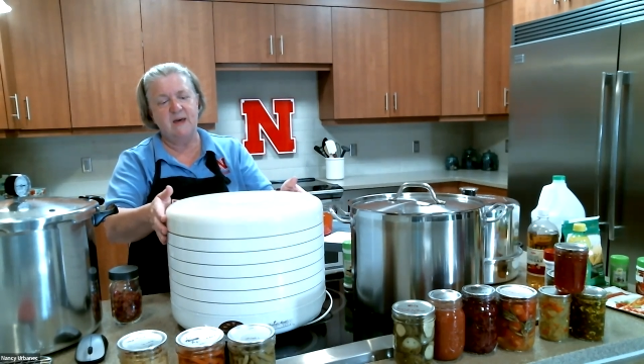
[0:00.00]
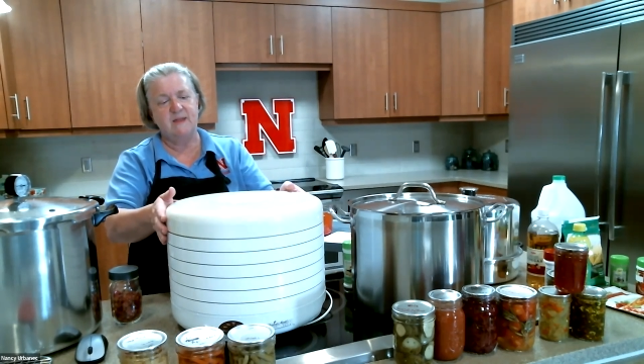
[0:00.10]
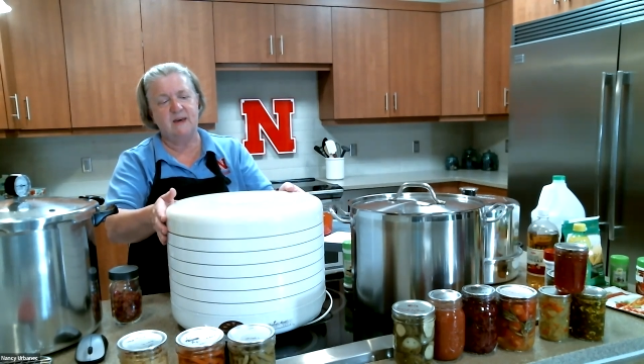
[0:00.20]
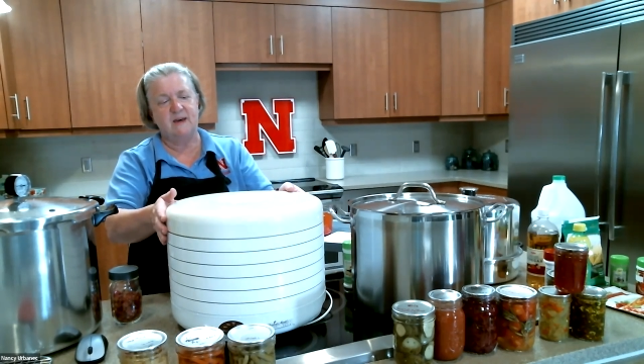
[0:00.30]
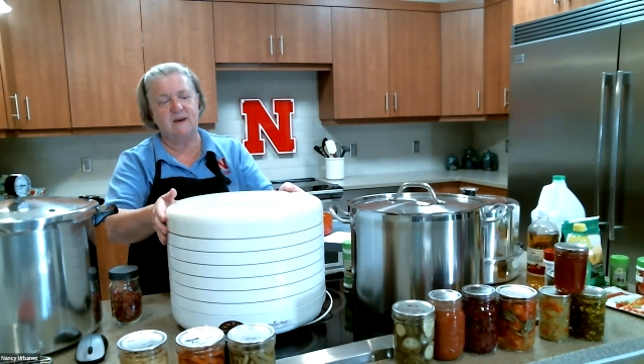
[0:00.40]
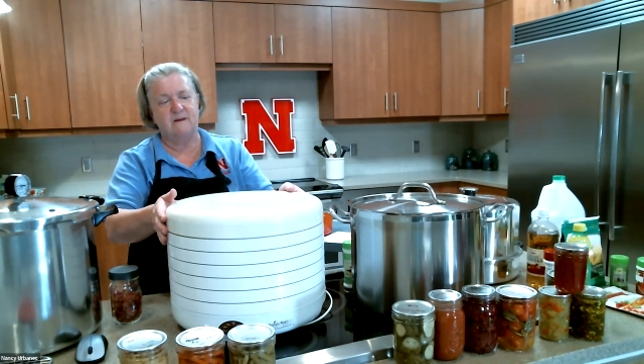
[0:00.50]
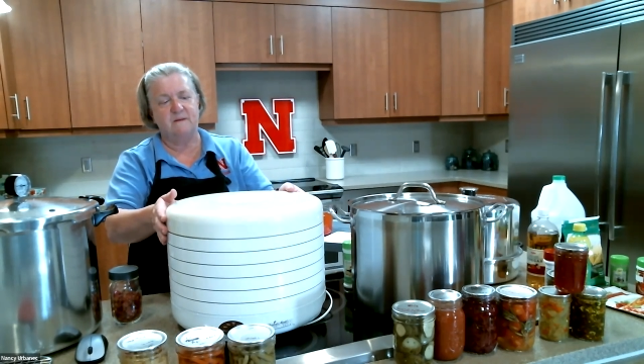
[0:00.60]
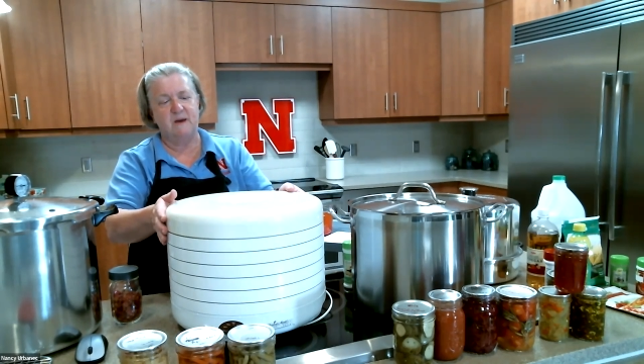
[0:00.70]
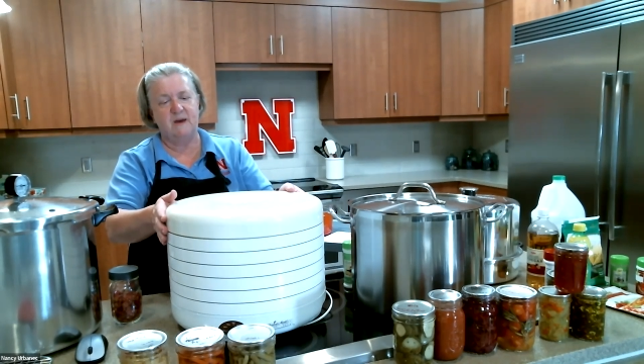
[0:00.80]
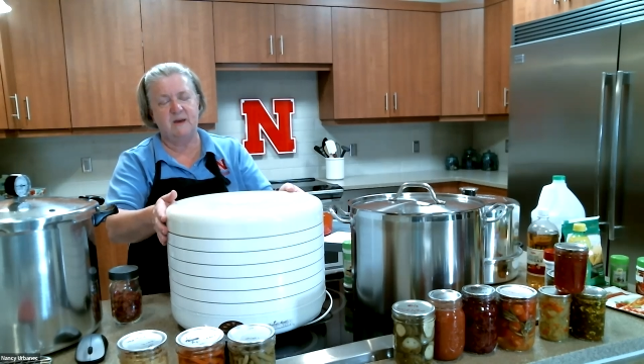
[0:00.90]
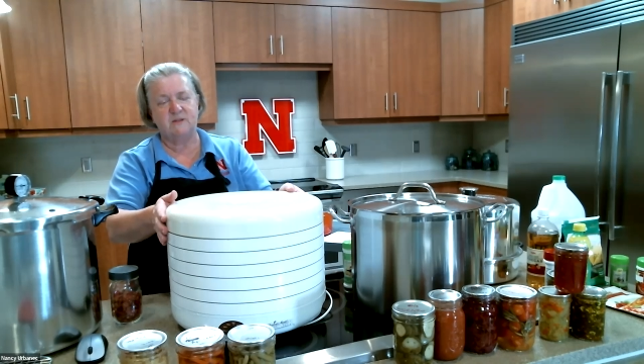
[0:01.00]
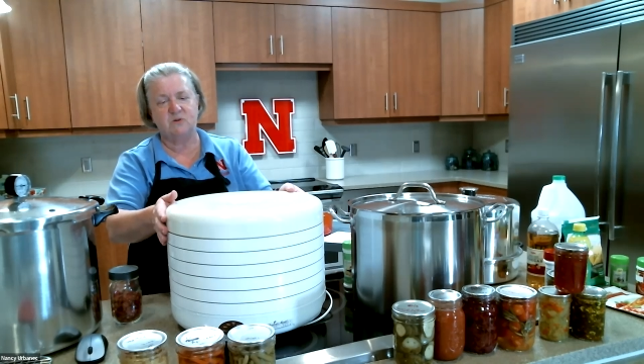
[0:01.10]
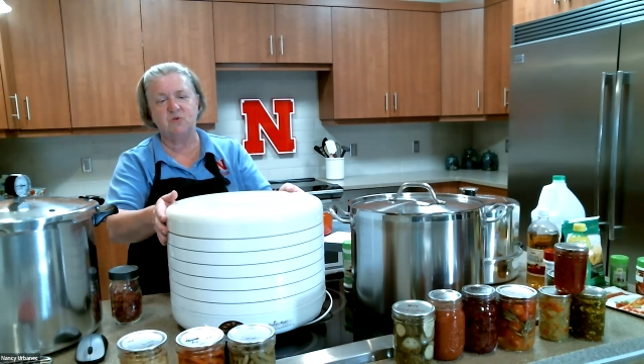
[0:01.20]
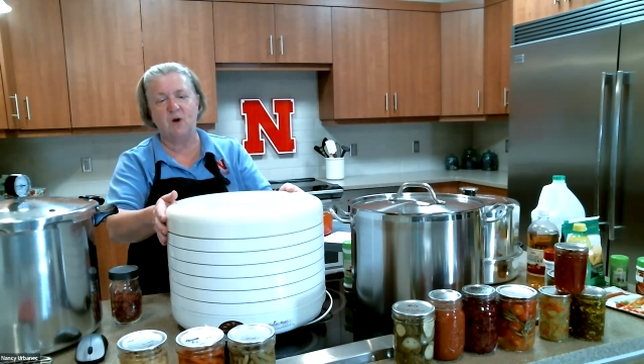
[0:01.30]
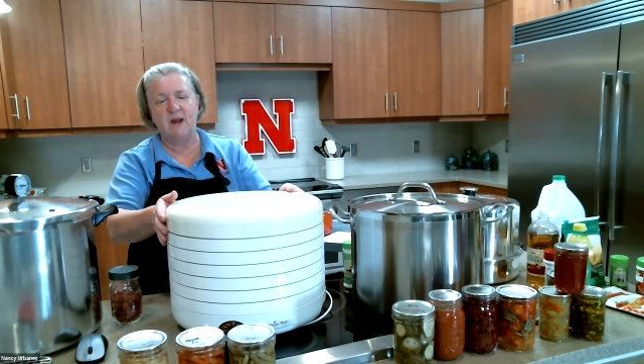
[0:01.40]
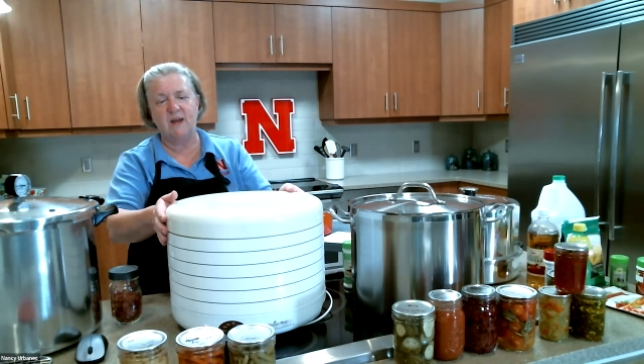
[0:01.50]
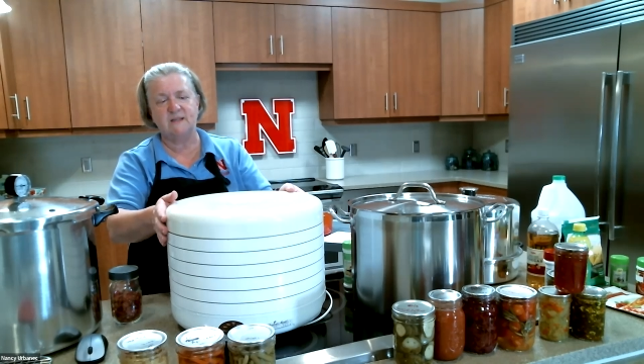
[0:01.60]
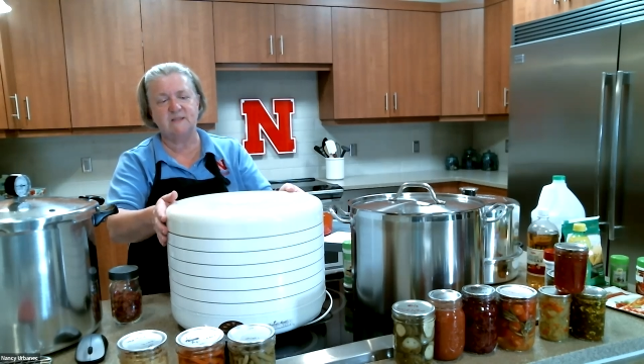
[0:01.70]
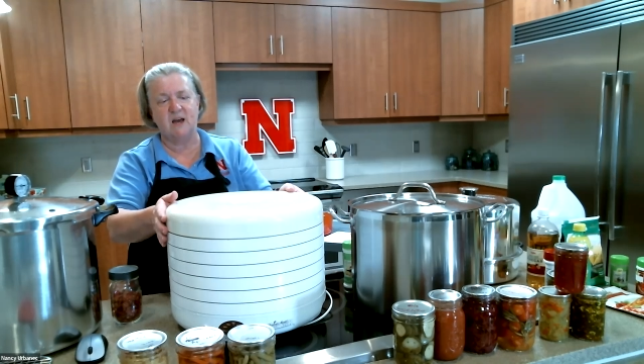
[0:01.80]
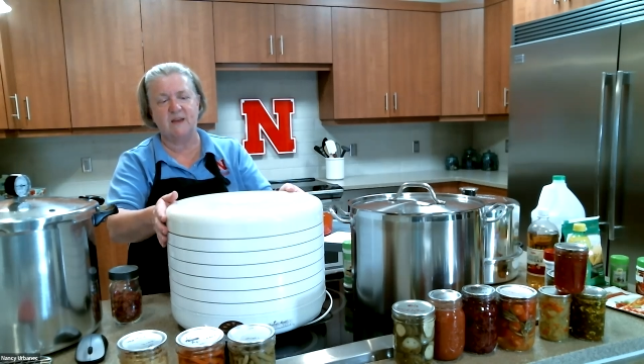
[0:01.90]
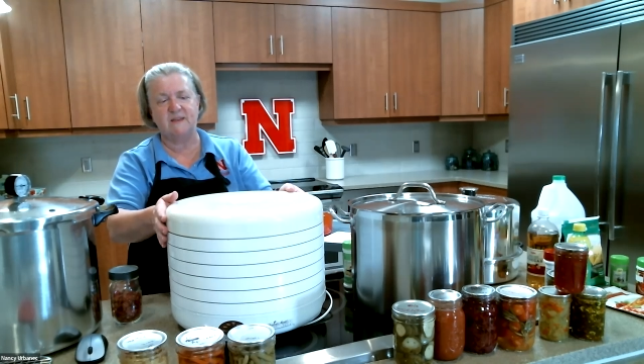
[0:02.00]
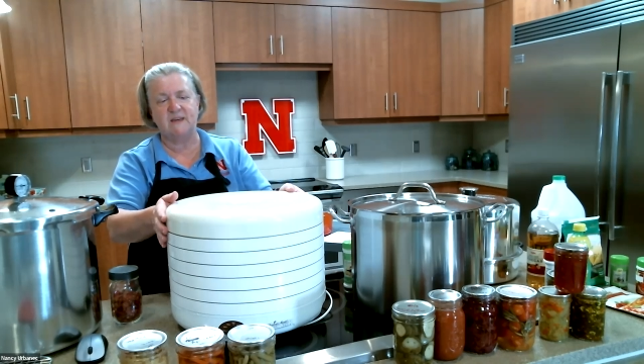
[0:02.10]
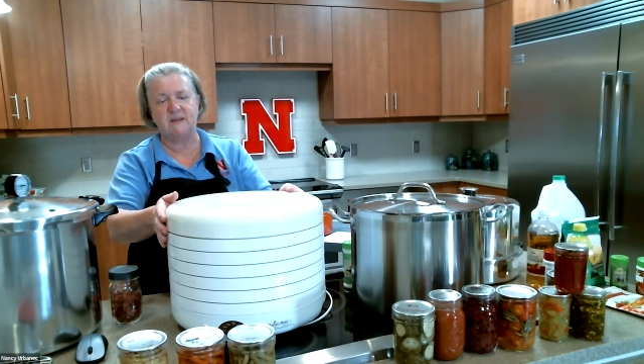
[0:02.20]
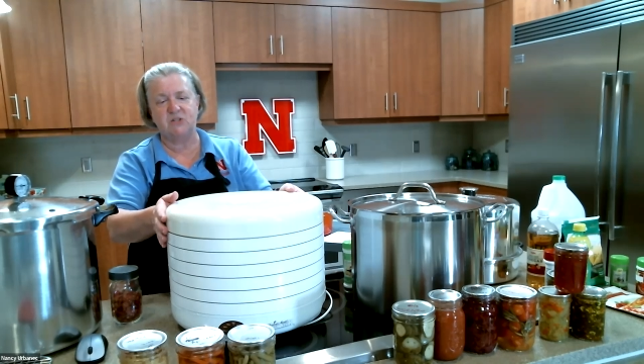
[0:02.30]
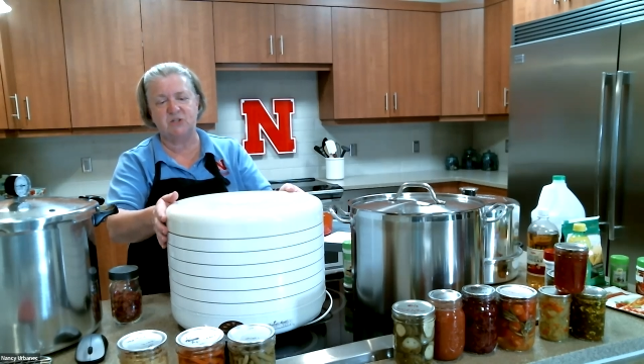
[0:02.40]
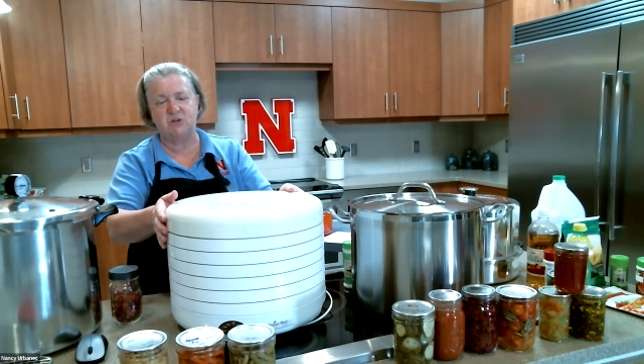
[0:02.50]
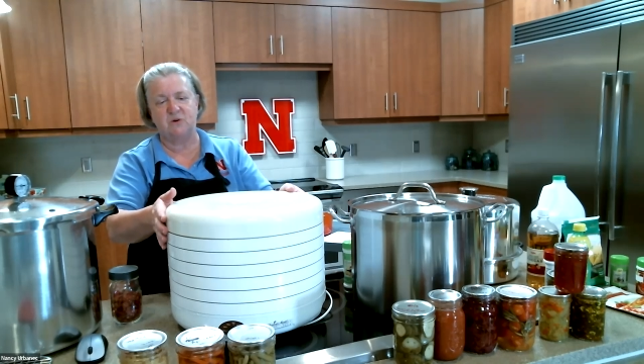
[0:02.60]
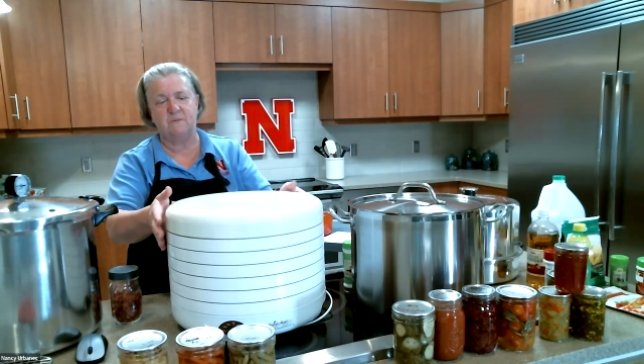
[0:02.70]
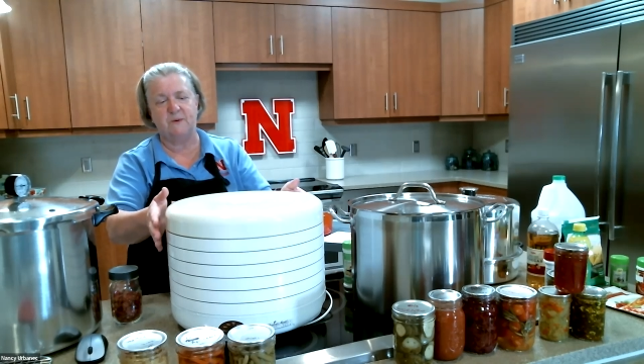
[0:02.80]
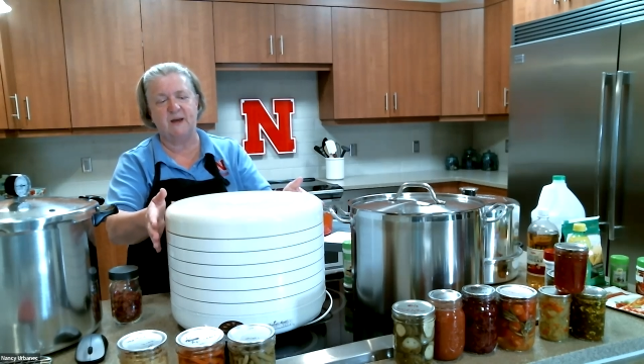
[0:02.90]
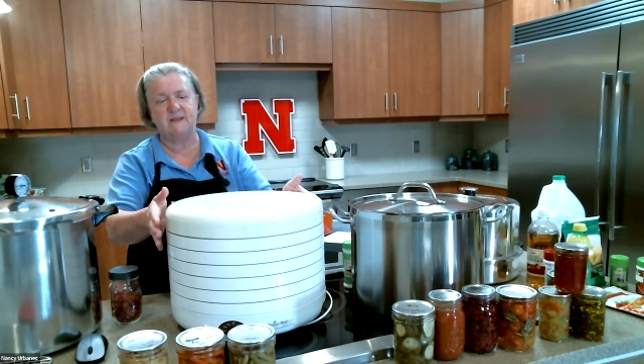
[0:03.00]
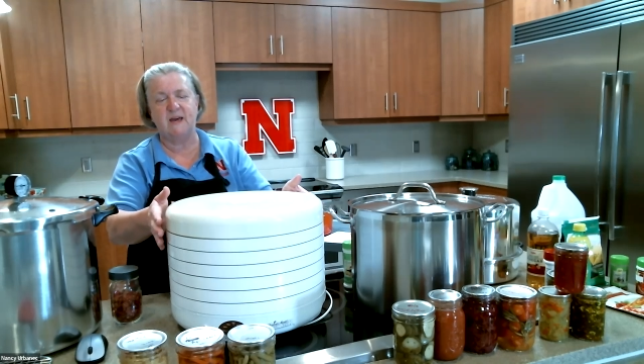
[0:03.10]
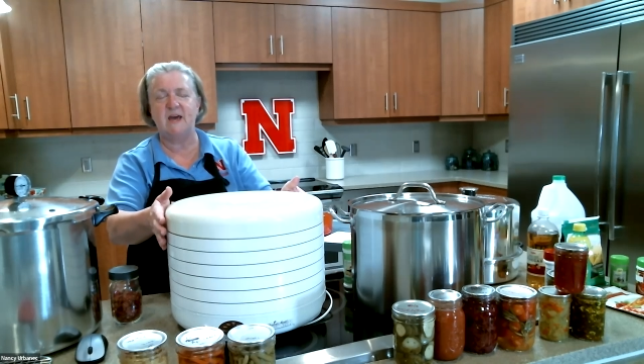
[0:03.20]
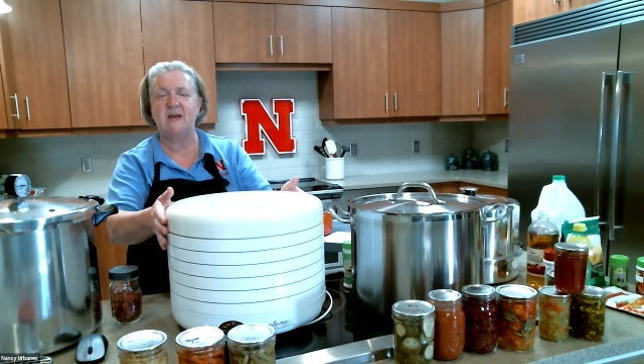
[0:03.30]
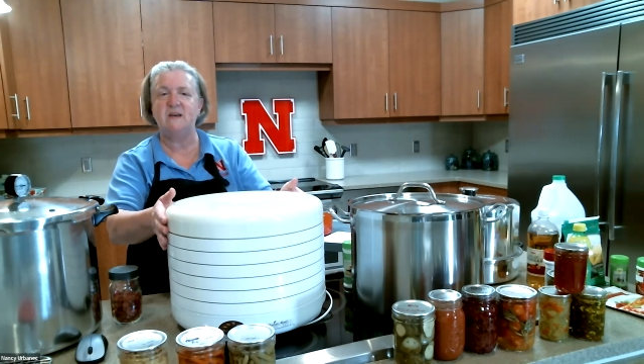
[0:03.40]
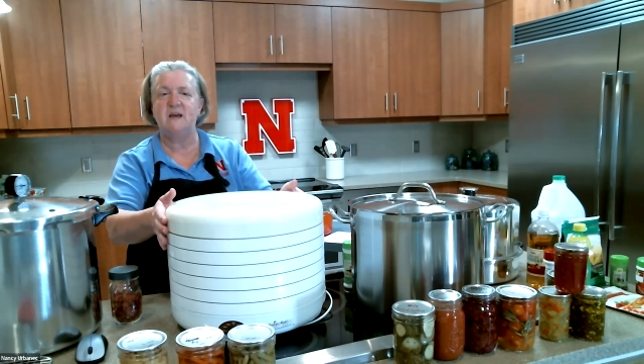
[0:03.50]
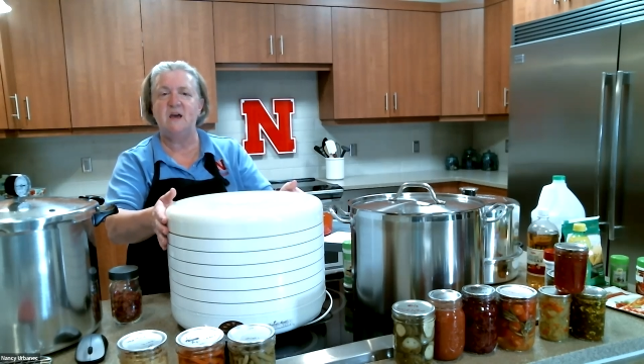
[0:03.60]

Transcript: drying is not the issue, but then